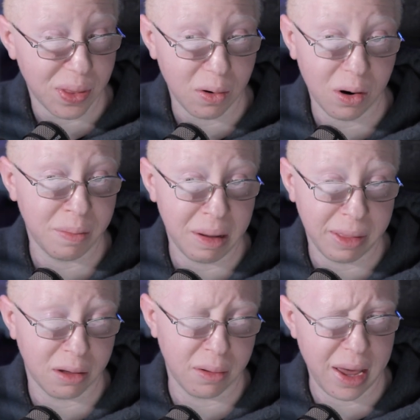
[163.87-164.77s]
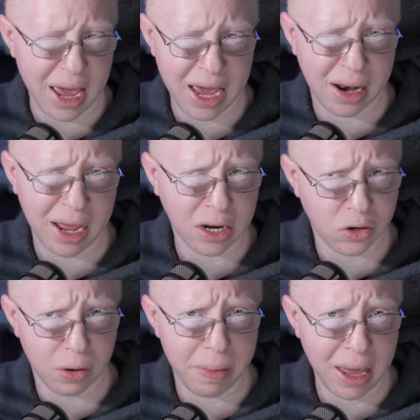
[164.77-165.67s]
or maybe they'll add an
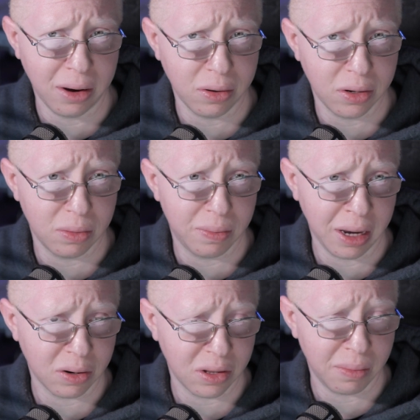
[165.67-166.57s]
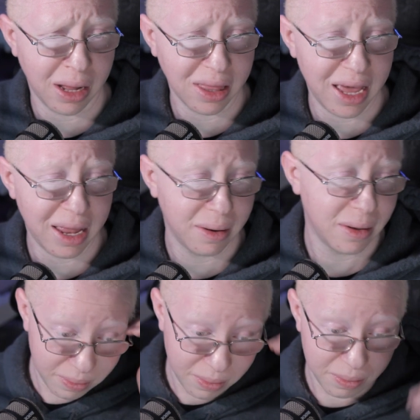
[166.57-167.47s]
extra bank or something like
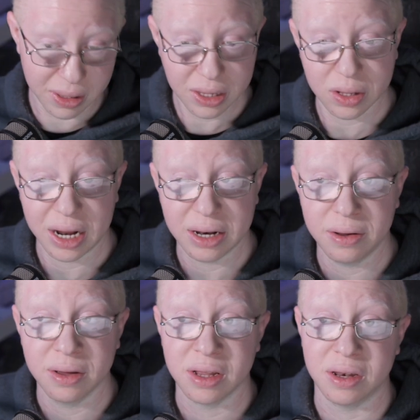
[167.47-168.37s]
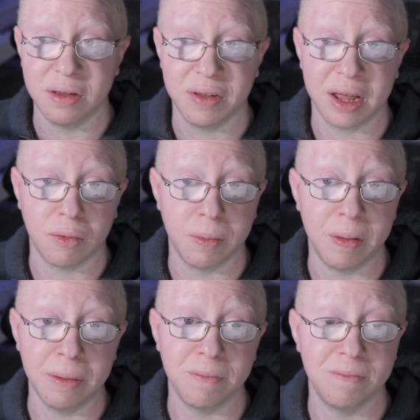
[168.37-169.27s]
that. But this one I do feel like will
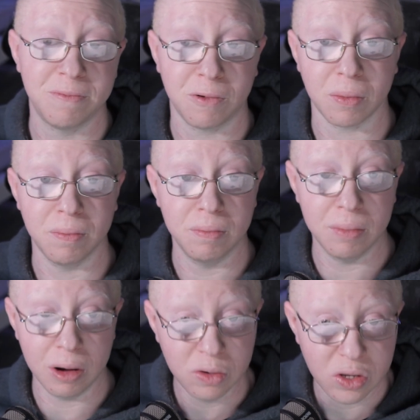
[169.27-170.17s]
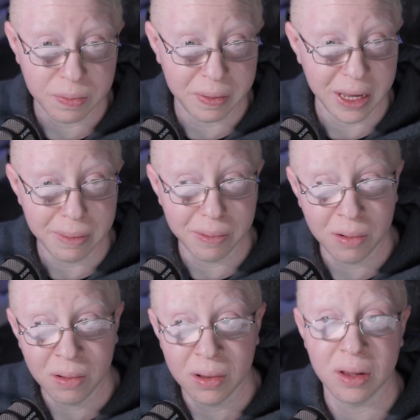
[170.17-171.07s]
be for most
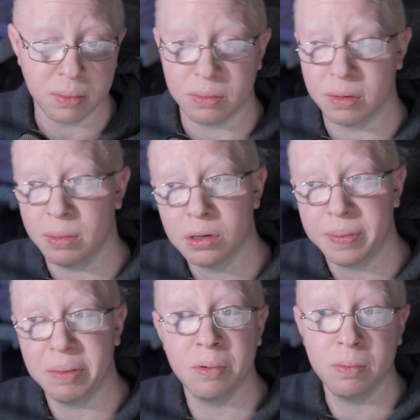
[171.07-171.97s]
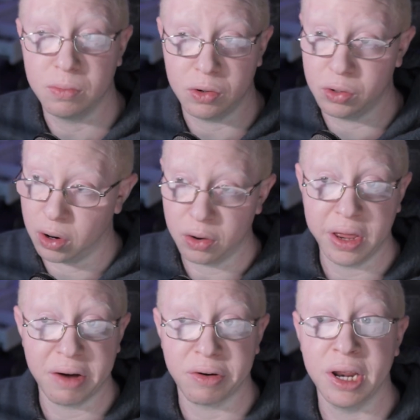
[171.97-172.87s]
people. Most people, you
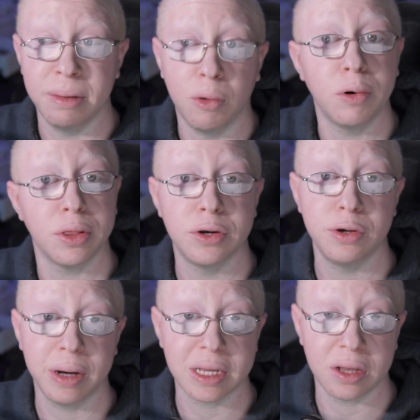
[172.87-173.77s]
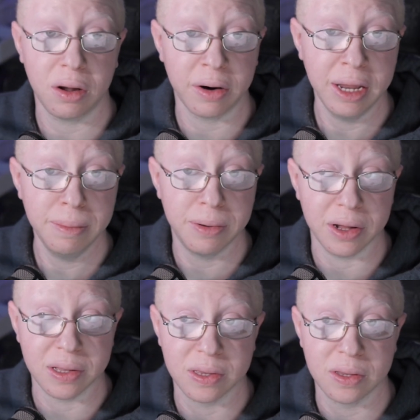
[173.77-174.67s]
hardly ever need more than 2 XLR
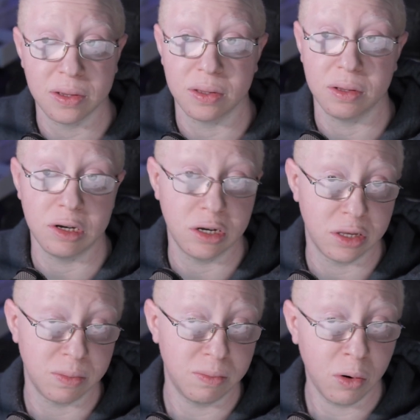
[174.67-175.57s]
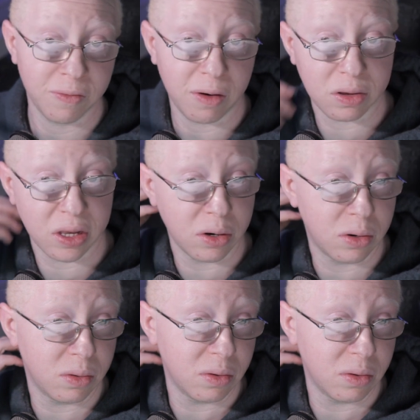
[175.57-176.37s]
inputs. It's just more focusing,